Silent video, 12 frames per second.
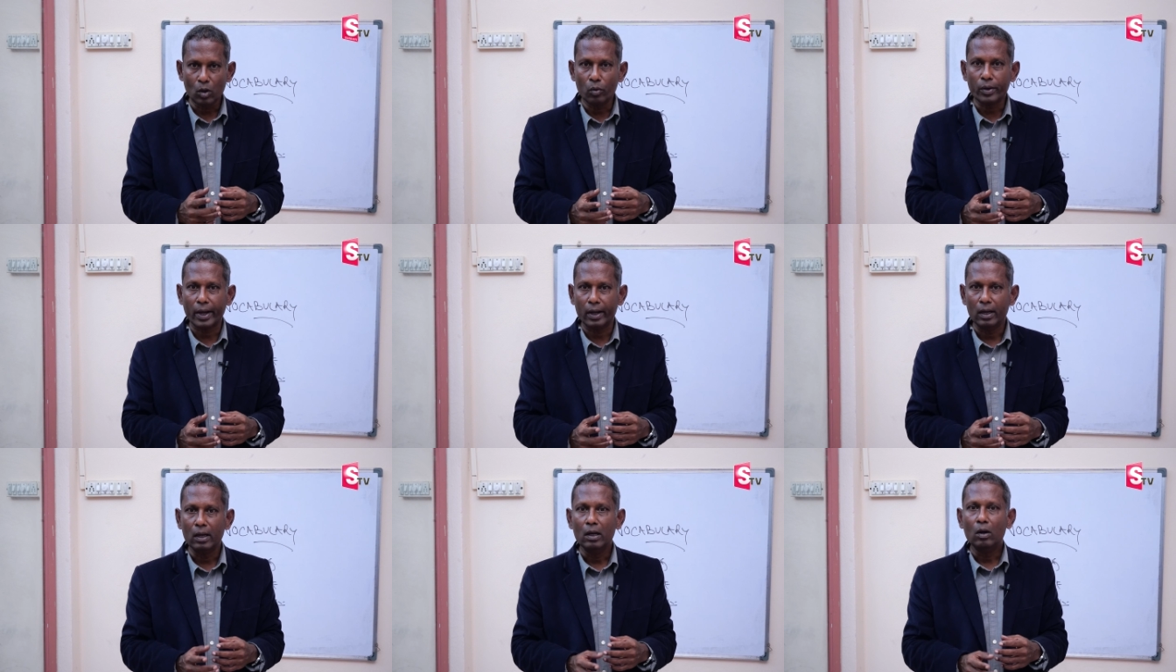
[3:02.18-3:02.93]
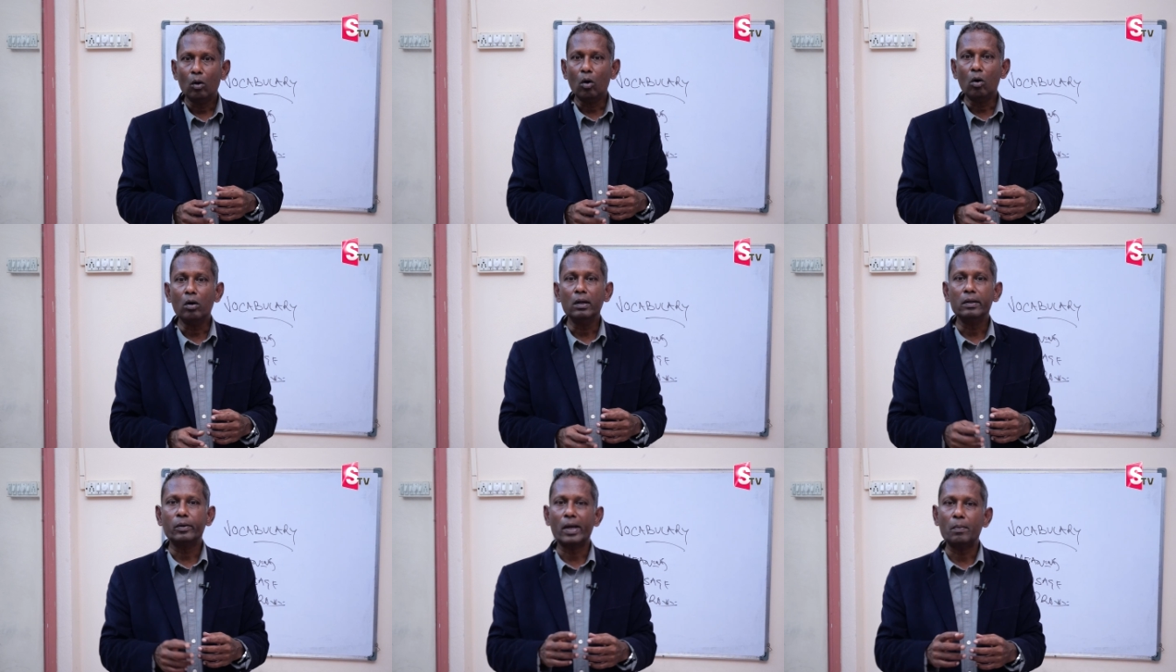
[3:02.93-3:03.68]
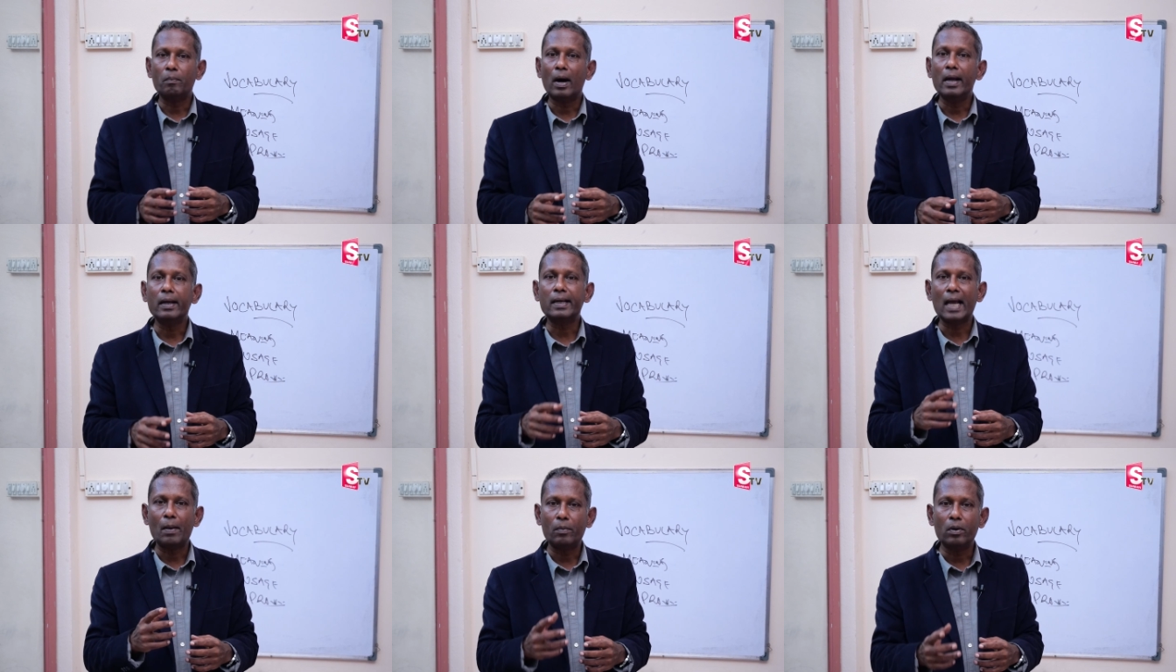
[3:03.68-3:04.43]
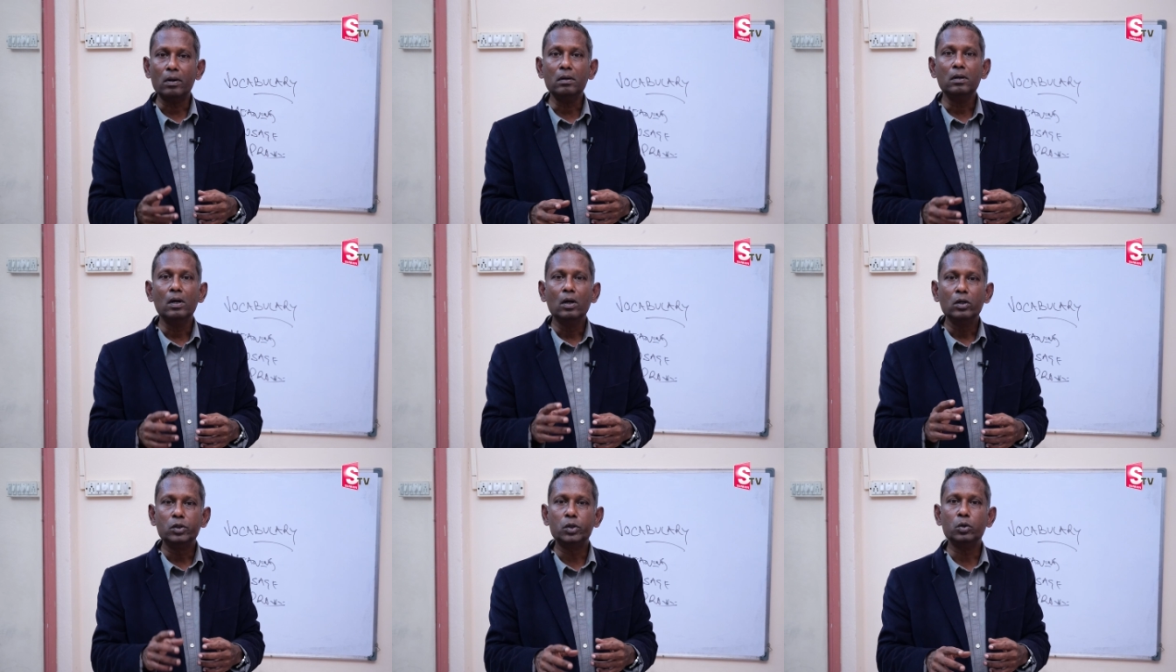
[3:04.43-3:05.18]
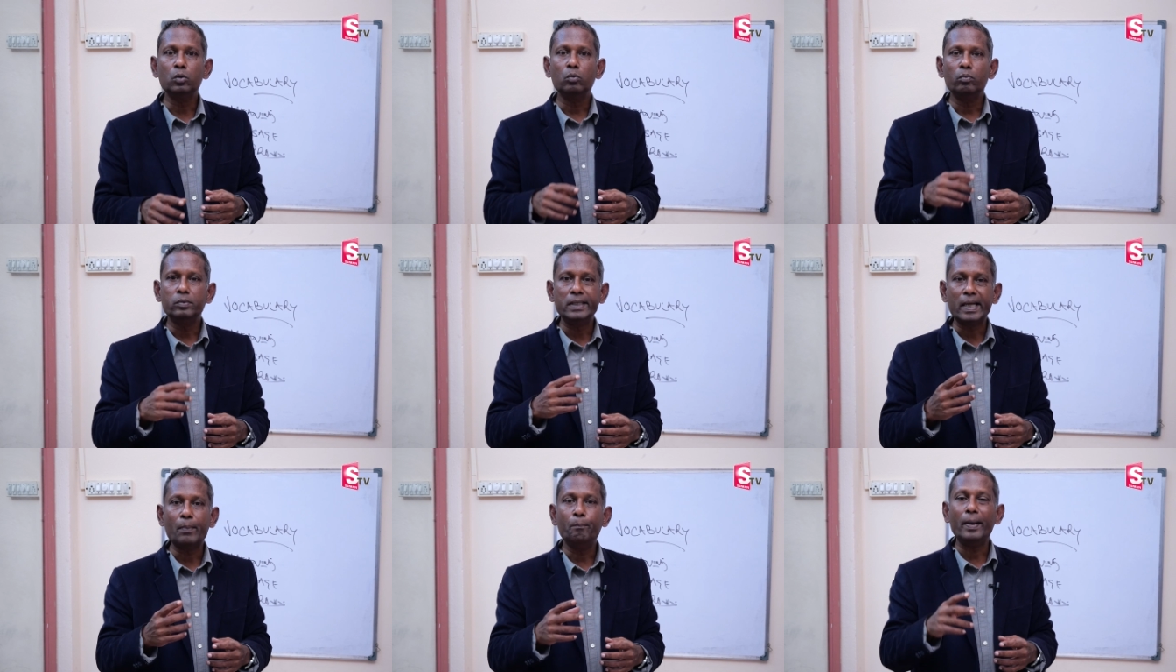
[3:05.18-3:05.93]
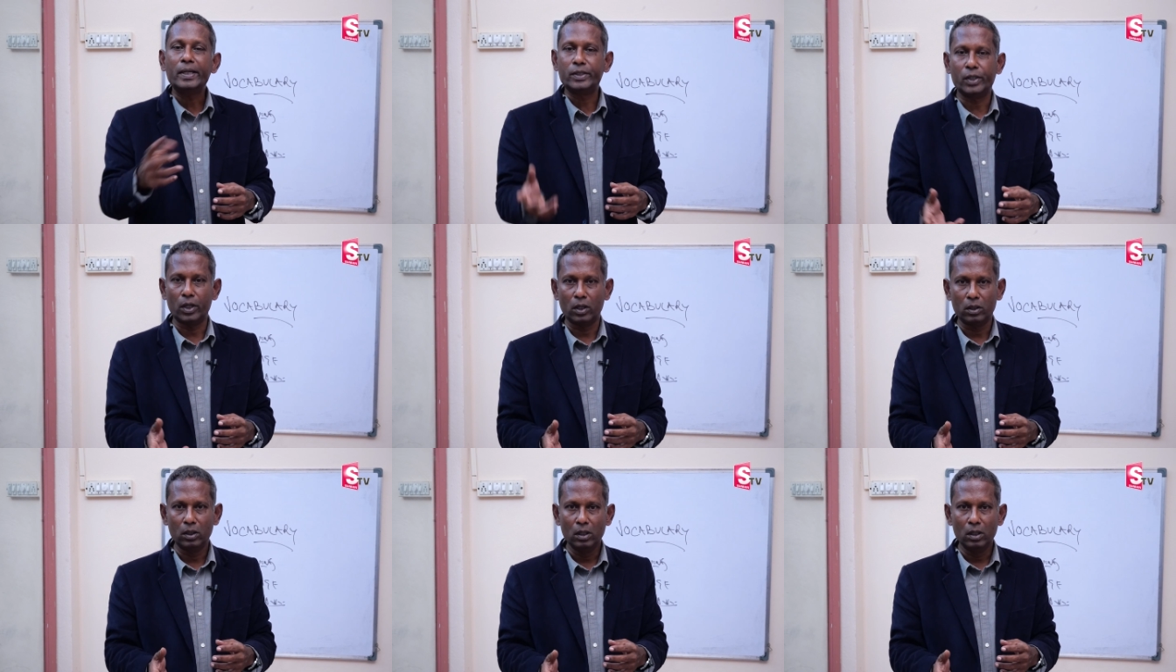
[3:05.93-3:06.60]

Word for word: Okay. Or you can buy a camera to take a picture.